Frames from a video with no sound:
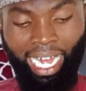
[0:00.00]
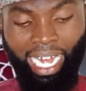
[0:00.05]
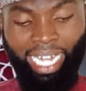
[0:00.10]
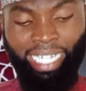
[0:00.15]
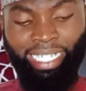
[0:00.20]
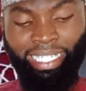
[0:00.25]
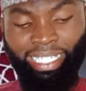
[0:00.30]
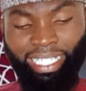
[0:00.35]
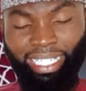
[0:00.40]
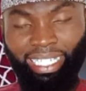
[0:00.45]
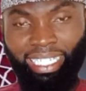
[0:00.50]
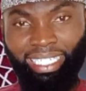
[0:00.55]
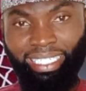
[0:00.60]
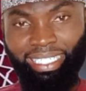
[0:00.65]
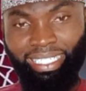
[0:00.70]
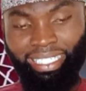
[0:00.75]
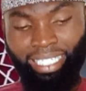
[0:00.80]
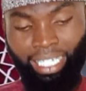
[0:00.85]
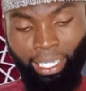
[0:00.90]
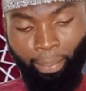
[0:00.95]
Anti
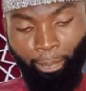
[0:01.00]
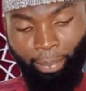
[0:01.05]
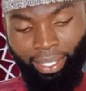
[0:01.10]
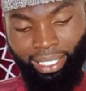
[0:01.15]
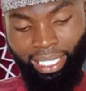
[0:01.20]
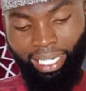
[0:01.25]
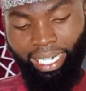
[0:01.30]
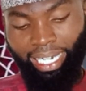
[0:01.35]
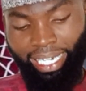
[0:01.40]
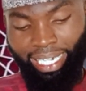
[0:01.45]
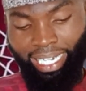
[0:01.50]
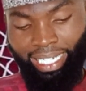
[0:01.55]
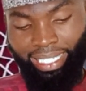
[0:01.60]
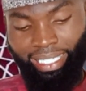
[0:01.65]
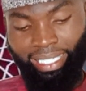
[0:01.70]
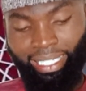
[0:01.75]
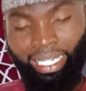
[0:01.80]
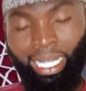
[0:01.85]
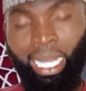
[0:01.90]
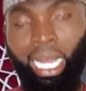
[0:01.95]
lasti
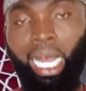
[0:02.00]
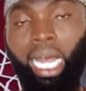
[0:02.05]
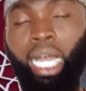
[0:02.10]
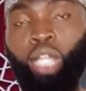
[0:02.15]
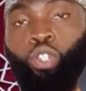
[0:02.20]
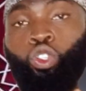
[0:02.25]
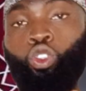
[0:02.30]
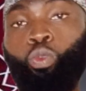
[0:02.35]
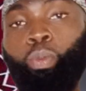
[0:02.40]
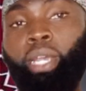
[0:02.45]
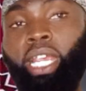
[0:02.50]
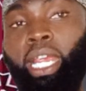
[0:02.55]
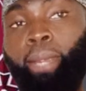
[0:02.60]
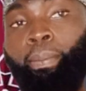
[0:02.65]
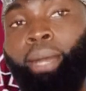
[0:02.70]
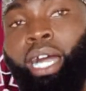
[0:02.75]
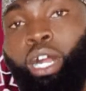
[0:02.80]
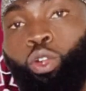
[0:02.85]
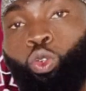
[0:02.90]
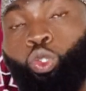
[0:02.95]
bizakiyatin. Antum
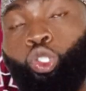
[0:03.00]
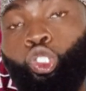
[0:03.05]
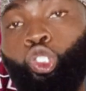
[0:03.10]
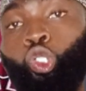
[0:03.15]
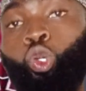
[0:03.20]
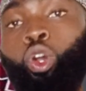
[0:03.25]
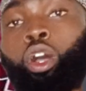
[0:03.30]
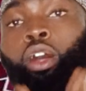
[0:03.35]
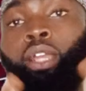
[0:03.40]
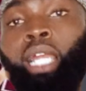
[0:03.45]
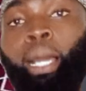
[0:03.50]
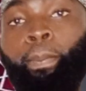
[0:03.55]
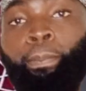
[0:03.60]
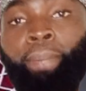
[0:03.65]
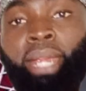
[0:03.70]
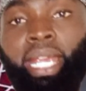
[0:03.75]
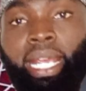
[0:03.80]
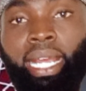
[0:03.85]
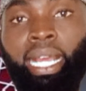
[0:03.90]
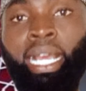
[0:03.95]
kibarun, you all
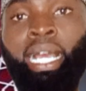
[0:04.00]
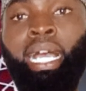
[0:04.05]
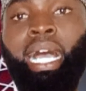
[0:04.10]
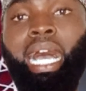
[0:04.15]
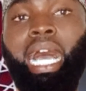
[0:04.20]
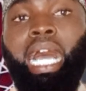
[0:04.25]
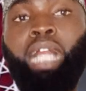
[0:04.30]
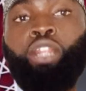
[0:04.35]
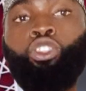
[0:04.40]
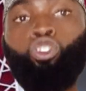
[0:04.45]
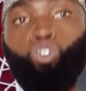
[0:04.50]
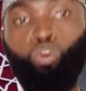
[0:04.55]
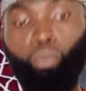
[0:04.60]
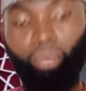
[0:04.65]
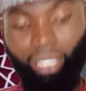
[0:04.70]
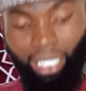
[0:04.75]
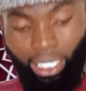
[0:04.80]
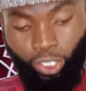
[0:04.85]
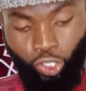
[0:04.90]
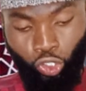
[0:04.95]
are big.
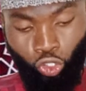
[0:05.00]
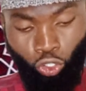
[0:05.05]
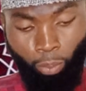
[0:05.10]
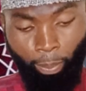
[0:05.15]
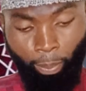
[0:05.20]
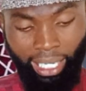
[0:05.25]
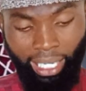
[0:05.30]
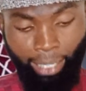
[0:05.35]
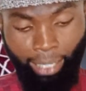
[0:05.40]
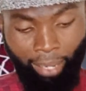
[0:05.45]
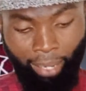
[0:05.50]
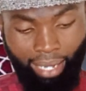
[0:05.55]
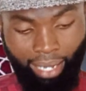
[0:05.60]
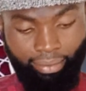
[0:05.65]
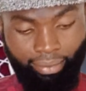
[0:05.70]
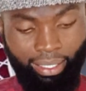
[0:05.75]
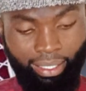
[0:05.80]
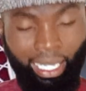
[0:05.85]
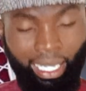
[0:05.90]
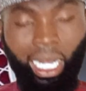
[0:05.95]
Antum lastum
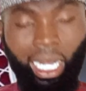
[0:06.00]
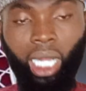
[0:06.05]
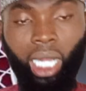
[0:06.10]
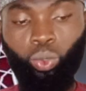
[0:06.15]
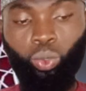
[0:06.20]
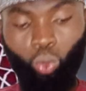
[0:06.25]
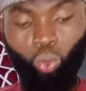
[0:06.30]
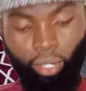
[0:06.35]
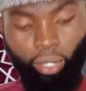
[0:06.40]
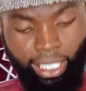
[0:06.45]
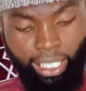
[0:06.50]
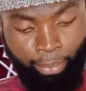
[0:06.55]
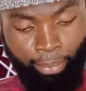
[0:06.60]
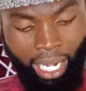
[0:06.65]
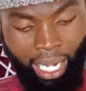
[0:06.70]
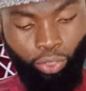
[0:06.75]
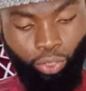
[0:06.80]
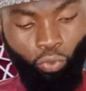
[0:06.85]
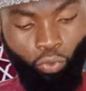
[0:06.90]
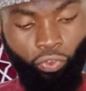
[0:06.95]
bikibarin.
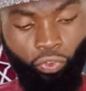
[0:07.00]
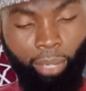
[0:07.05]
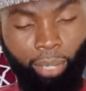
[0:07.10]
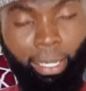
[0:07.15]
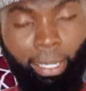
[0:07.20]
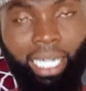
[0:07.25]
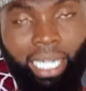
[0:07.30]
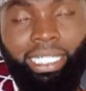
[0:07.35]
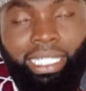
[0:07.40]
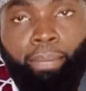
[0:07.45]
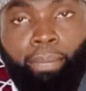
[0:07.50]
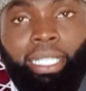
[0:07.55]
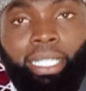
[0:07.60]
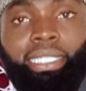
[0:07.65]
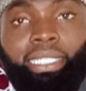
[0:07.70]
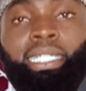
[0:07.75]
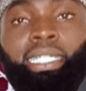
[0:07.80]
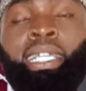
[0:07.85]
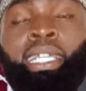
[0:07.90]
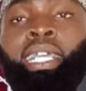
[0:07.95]
At-talibatu fil
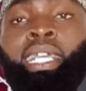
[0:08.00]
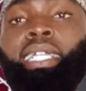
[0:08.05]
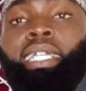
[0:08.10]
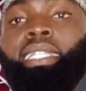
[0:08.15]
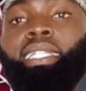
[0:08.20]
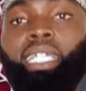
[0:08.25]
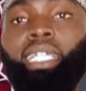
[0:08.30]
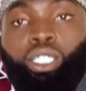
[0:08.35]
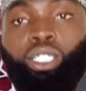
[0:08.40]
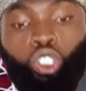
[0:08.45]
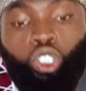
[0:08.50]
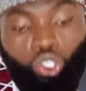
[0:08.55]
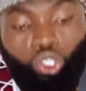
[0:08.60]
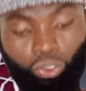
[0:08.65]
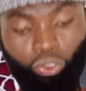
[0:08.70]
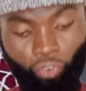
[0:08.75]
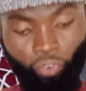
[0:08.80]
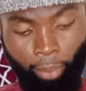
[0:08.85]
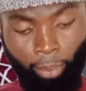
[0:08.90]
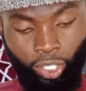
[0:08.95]
maktabati, these
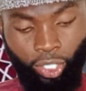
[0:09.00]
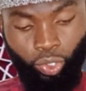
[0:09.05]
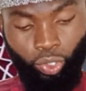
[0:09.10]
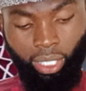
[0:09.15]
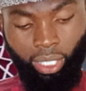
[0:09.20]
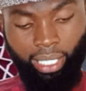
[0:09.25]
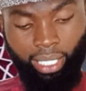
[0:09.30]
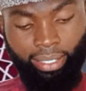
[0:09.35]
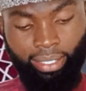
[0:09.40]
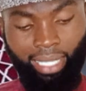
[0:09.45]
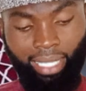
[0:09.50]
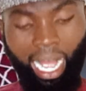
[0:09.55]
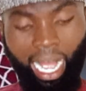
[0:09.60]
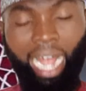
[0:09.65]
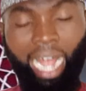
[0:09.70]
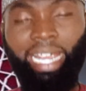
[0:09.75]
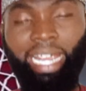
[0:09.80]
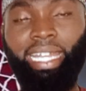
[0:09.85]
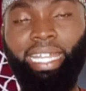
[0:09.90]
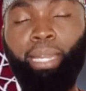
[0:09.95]
female students
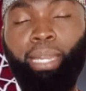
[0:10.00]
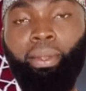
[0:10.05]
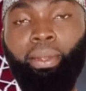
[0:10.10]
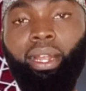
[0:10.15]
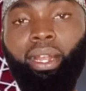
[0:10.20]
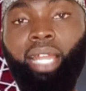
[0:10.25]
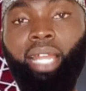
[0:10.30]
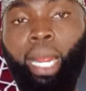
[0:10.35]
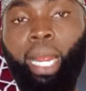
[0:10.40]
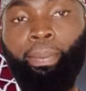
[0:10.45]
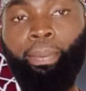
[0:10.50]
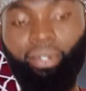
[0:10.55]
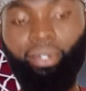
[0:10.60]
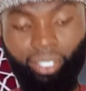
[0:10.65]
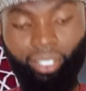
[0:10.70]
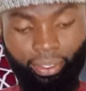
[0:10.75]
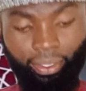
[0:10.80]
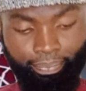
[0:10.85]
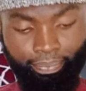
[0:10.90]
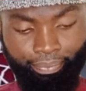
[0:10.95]
are in the
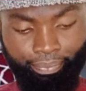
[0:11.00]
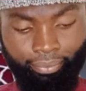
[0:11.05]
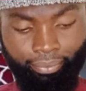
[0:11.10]
library.